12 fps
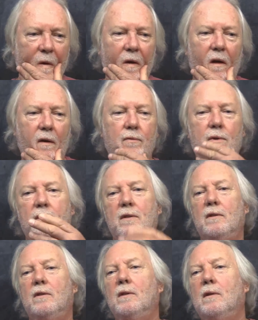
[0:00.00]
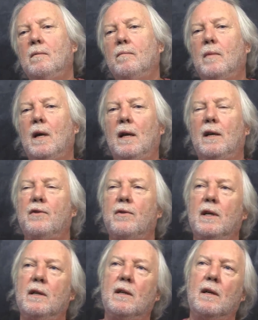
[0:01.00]
like for instance, um, LA
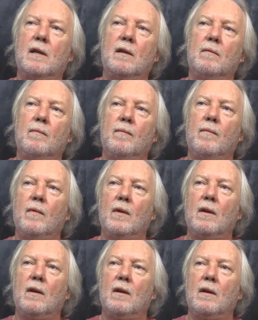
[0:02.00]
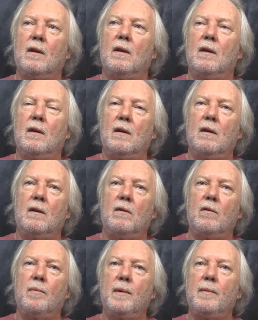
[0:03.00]
Trade Tech. I know
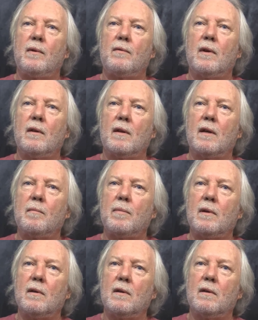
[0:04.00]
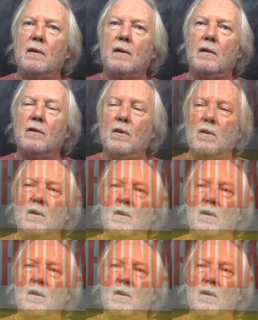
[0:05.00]
the people that run that place, like Doc